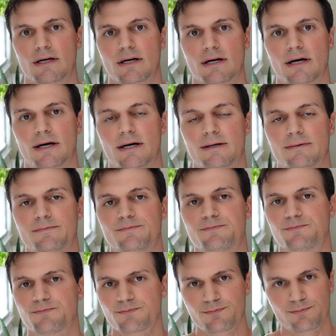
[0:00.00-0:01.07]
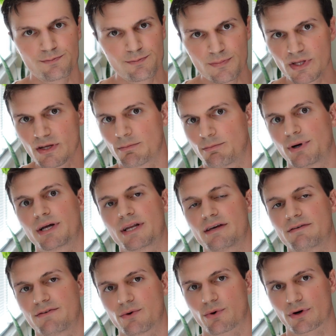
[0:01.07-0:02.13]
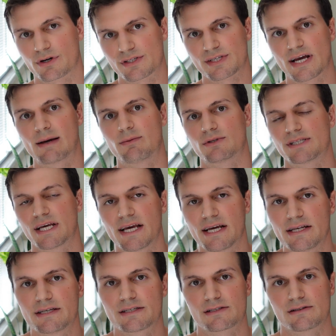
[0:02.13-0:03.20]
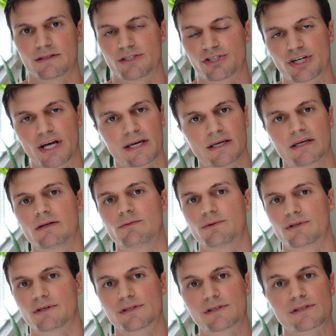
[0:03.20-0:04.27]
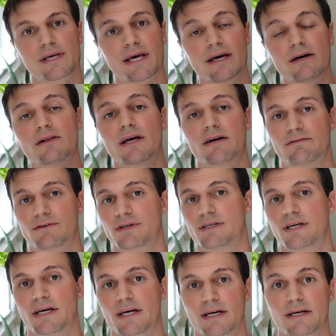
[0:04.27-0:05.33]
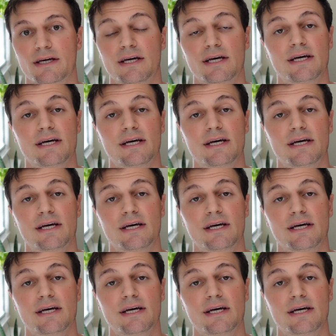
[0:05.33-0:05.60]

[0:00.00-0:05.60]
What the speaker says: But if you're simultaneously checking in with the scale every day,